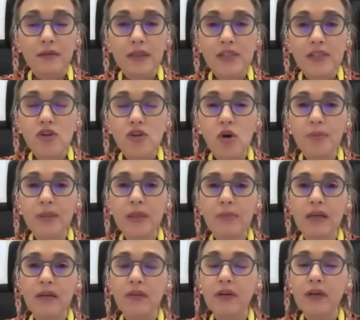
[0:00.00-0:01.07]
These
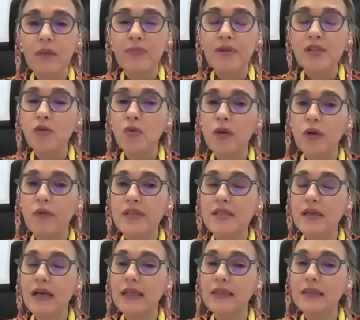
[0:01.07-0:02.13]
optimal therapies will
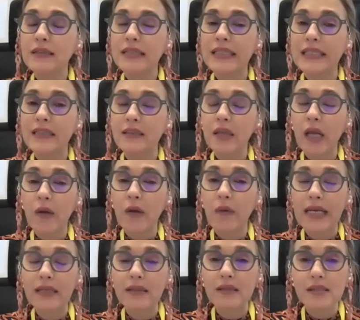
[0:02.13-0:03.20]
result in the
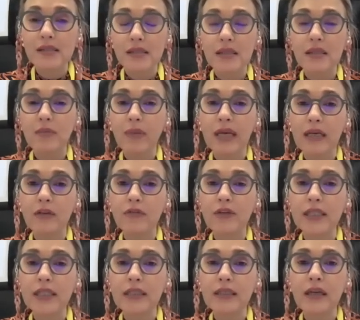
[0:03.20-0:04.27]
greatest
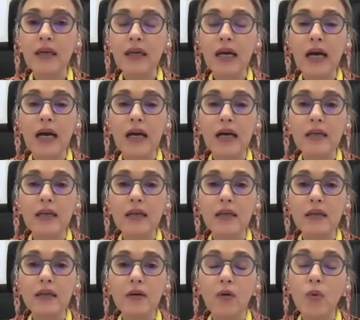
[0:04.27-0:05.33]
benefit,
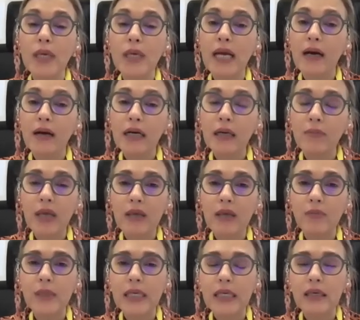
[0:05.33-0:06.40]
and we are
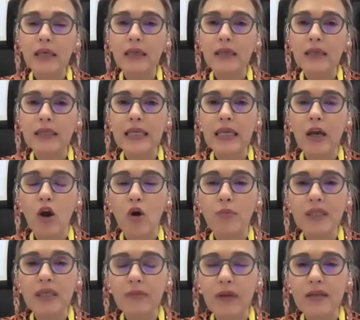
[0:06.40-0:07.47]
maybe in the
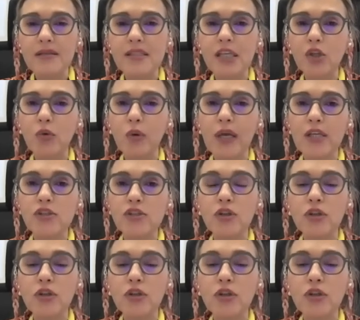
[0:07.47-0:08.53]
optimal
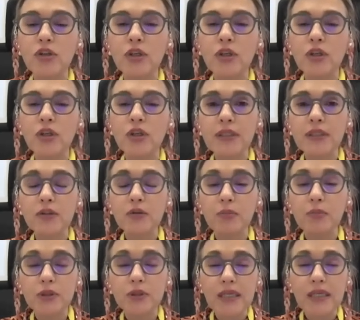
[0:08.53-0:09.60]
situation in order to
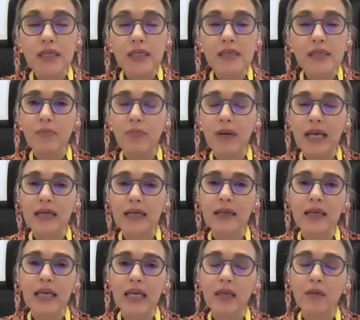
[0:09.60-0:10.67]
potentially
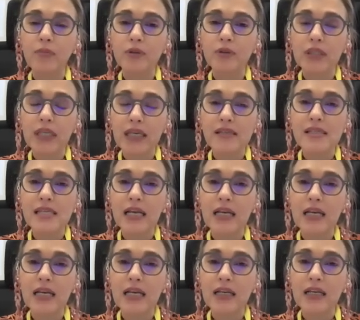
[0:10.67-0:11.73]
plan a potential
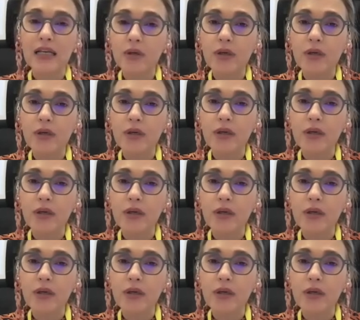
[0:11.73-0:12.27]
cure,